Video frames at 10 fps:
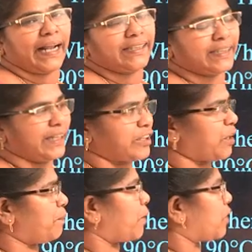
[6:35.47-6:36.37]

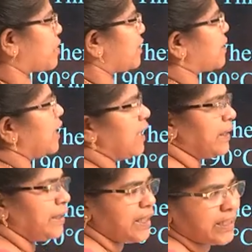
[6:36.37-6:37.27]
calcination process.
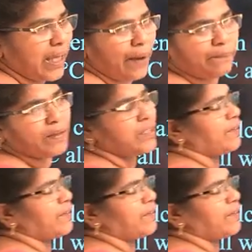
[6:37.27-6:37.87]
This happens